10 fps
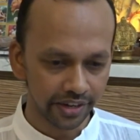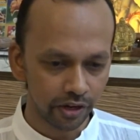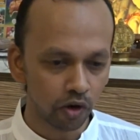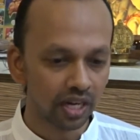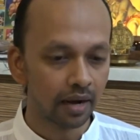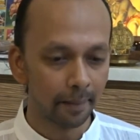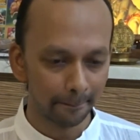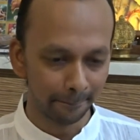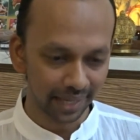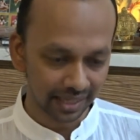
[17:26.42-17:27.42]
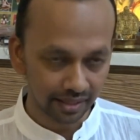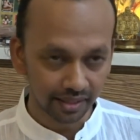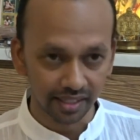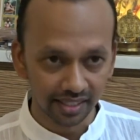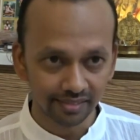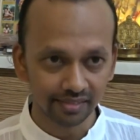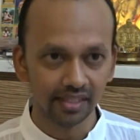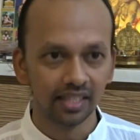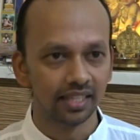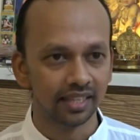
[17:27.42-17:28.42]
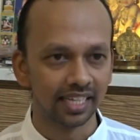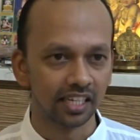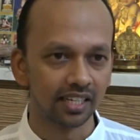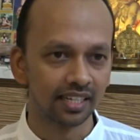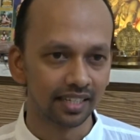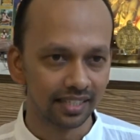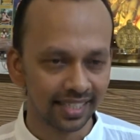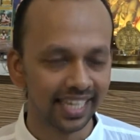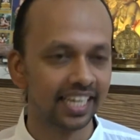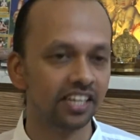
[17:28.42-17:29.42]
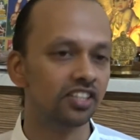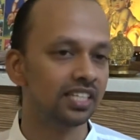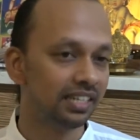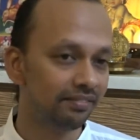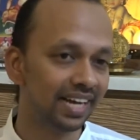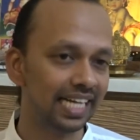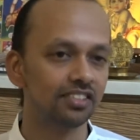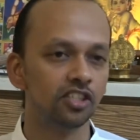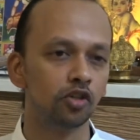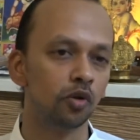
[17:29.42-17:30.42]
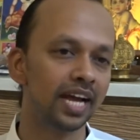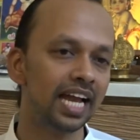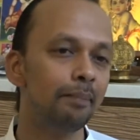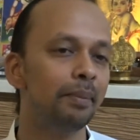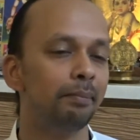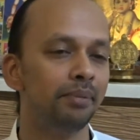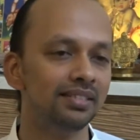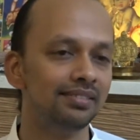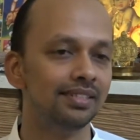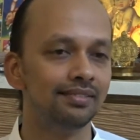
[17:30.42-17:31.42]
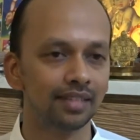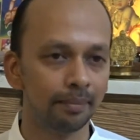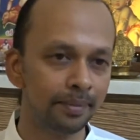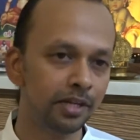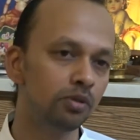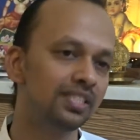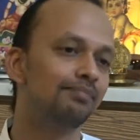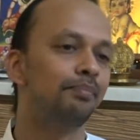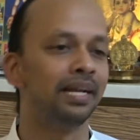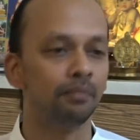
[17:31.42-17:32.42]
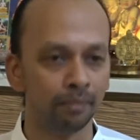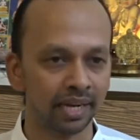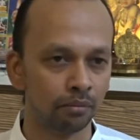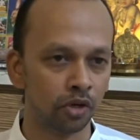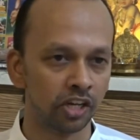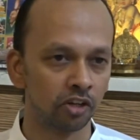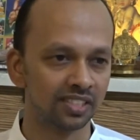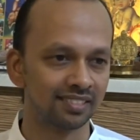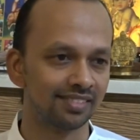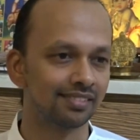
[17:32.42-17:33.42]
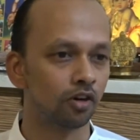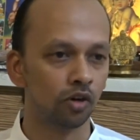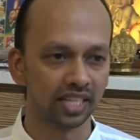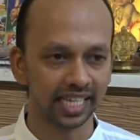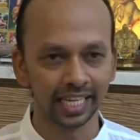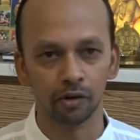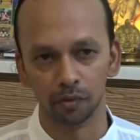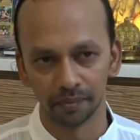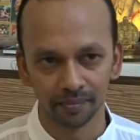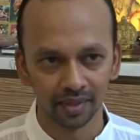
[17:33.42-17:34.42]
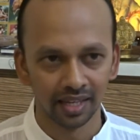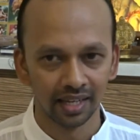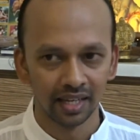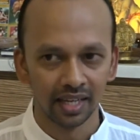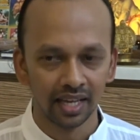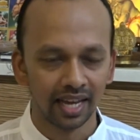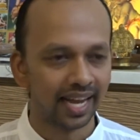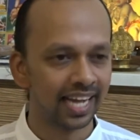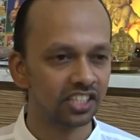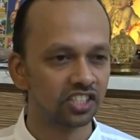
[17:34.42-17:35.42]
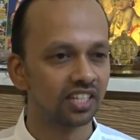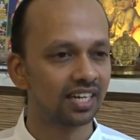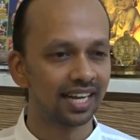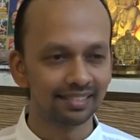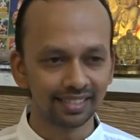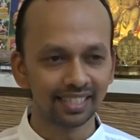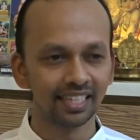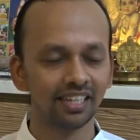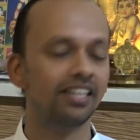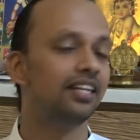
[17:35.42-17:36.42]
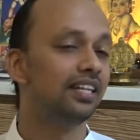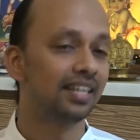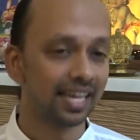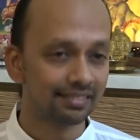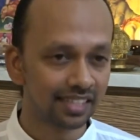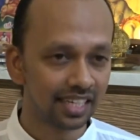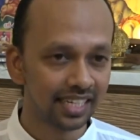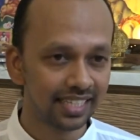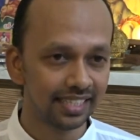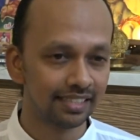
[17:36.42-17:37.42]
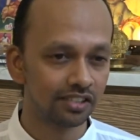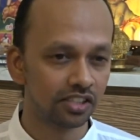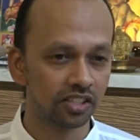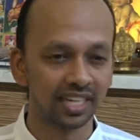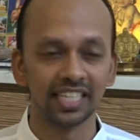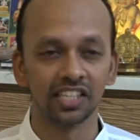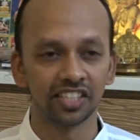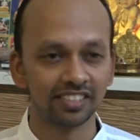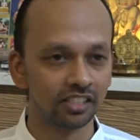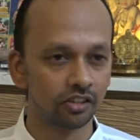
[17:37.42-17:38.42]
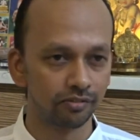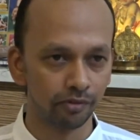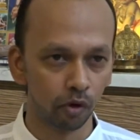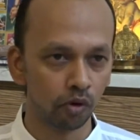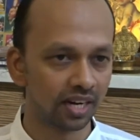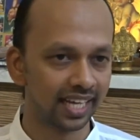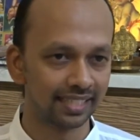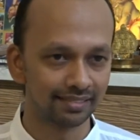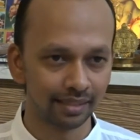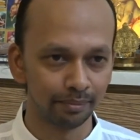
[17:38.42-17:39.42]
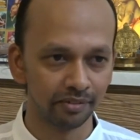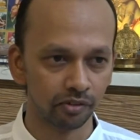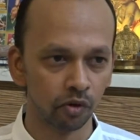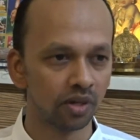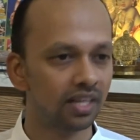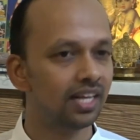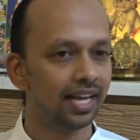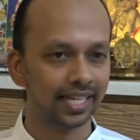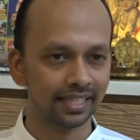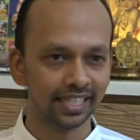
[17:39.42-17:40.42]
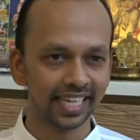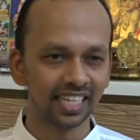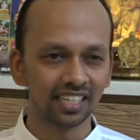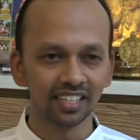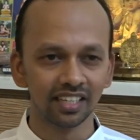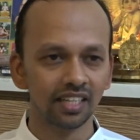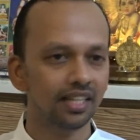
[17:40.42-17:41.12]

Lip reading: yoga methods that are there devised to help a person subdue this mind-body consciousness called ego. And classically these are categorized into 4, like I said before, and they are